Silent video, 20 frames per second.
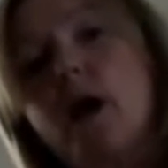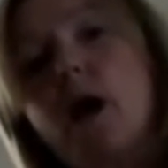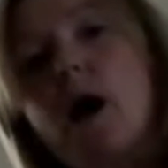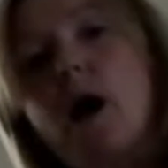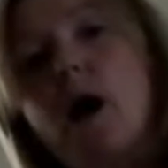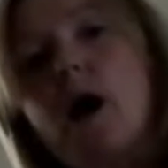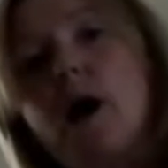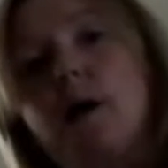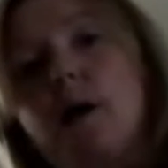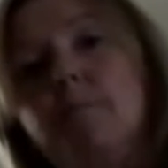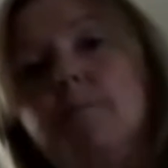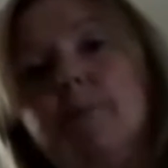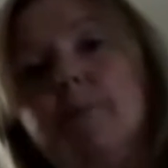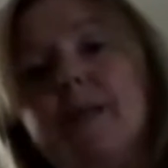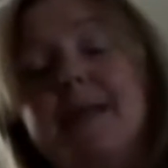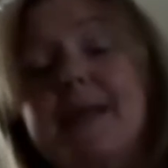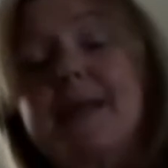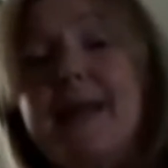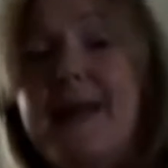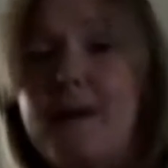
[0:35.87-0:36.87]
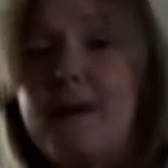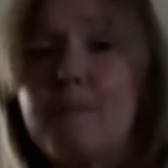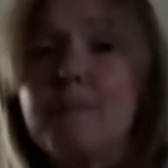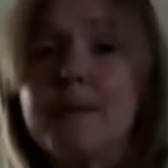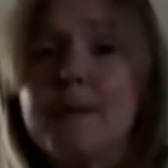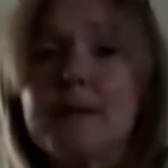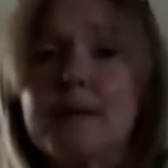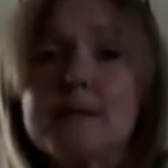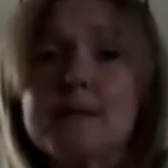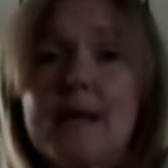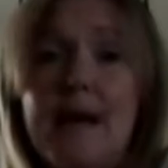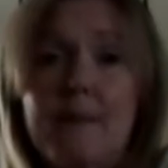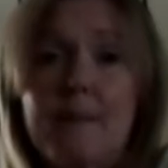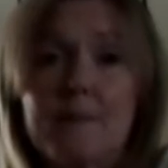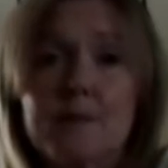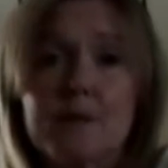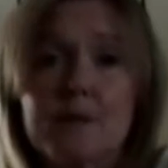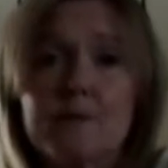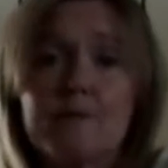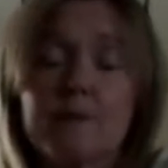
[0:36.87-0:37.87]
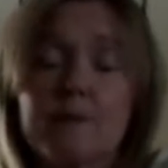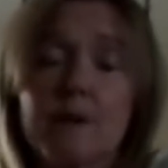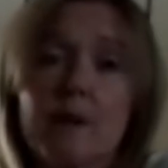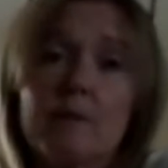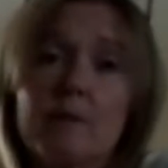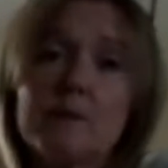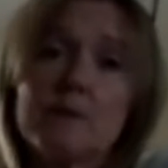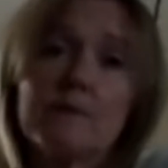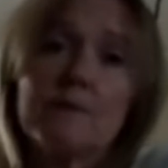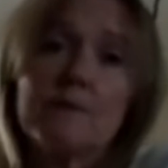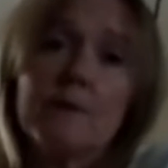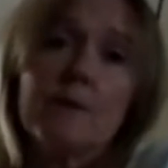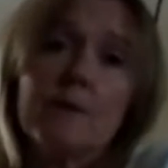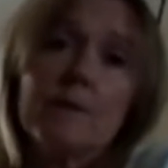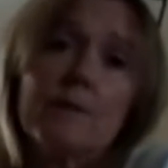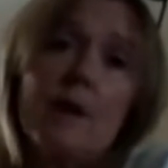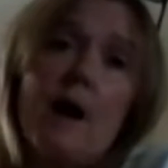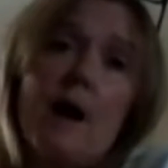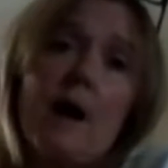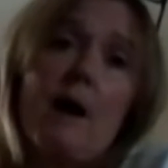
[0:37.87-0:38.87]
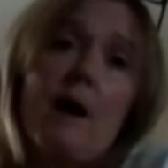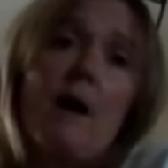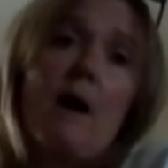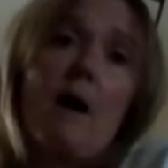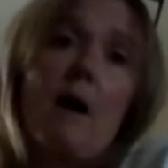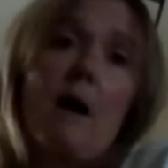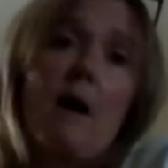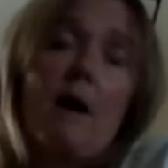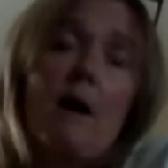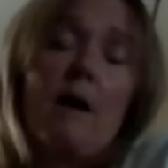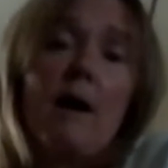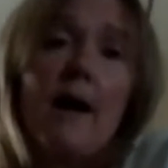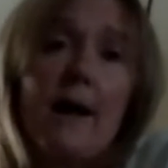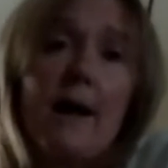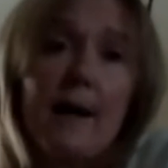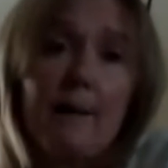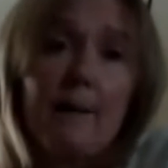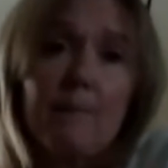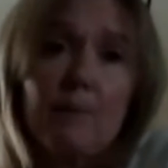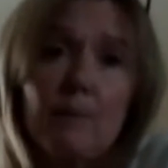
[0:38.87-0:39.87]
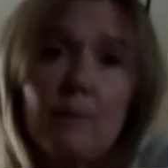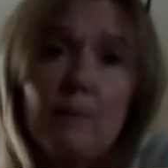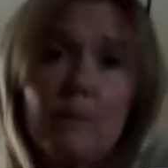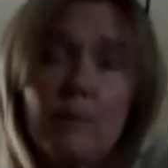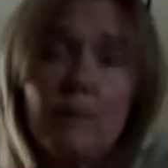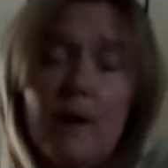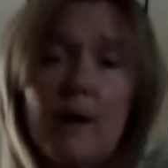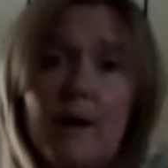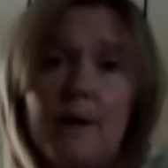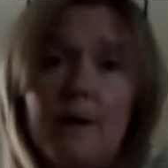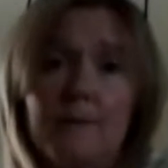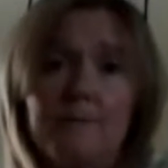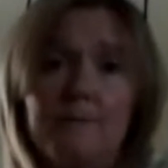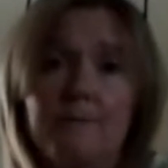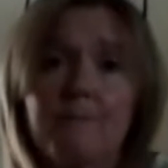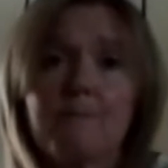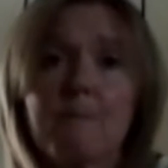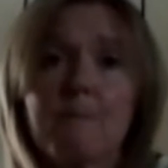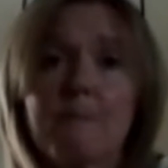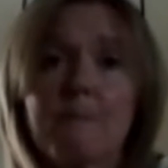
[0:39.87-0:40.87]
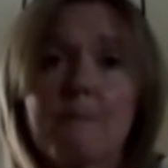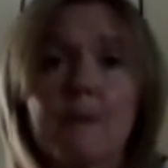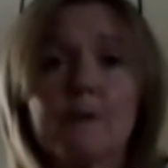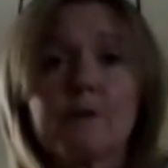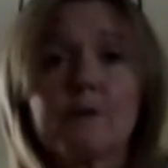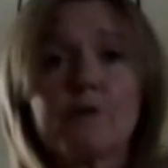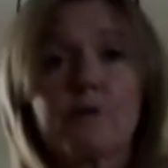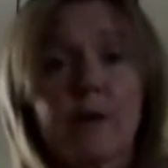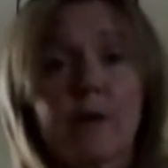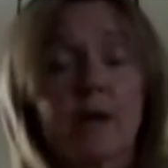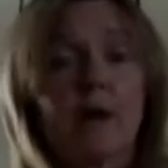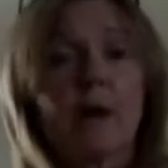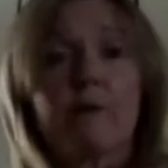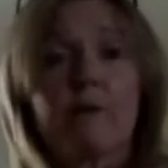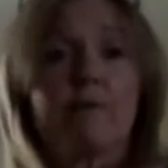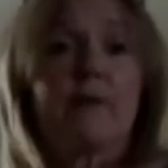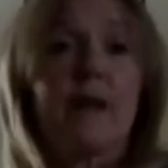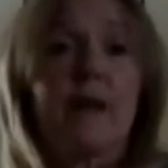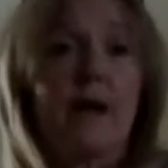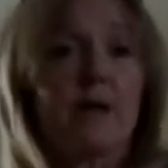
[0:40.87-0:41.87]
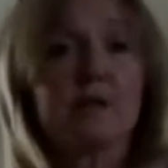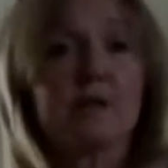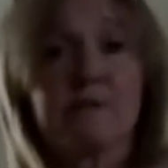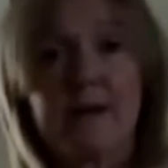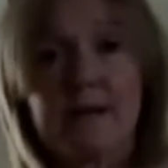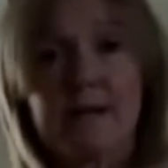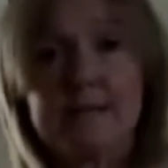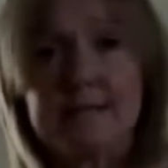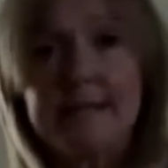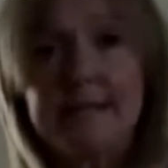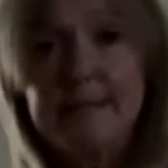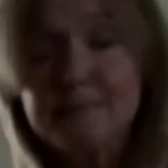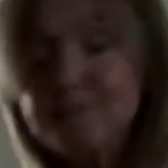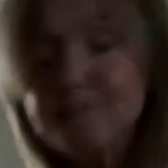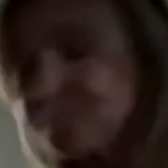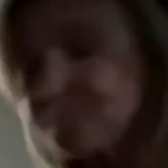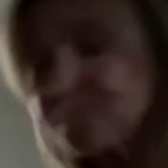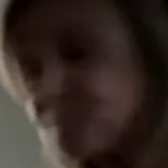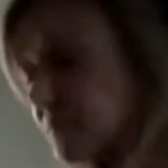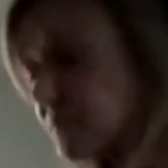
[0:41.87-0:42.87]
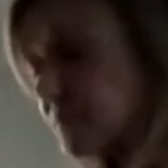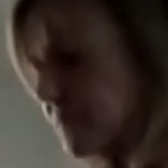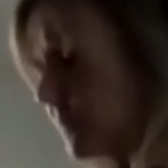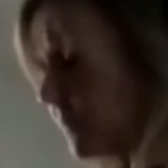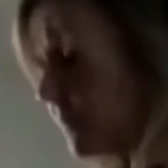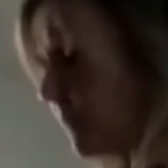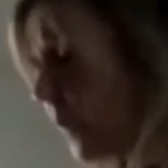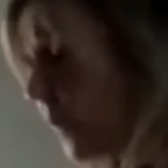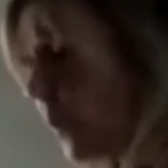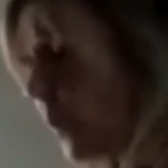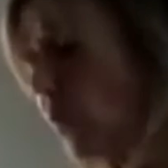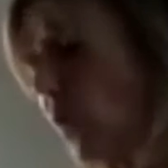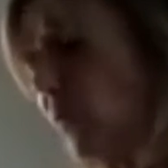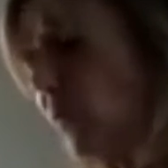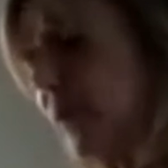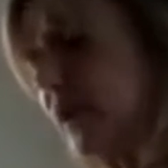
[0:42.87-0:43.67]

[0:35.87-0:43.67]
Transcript: but it can be adapted for those of you that are able to drink over the age of 18. What we're